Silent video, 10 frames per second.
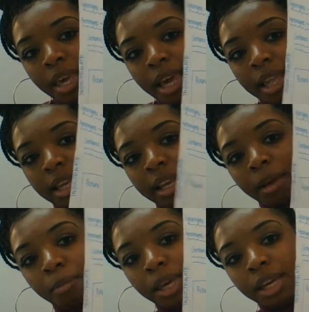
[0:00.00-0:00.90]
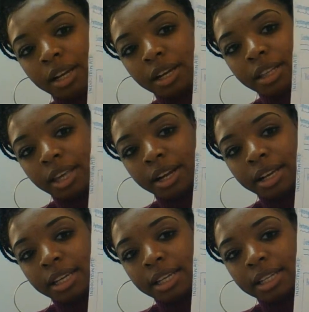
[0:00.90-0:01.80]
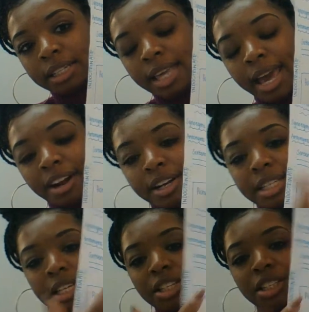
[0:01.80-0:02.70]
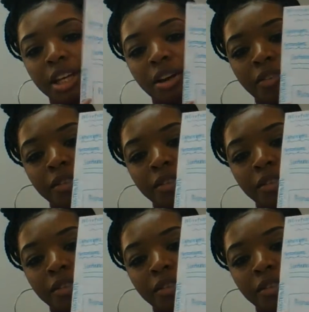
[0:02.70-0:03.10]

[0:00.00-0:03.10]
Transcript: and then up here there is heritage, and over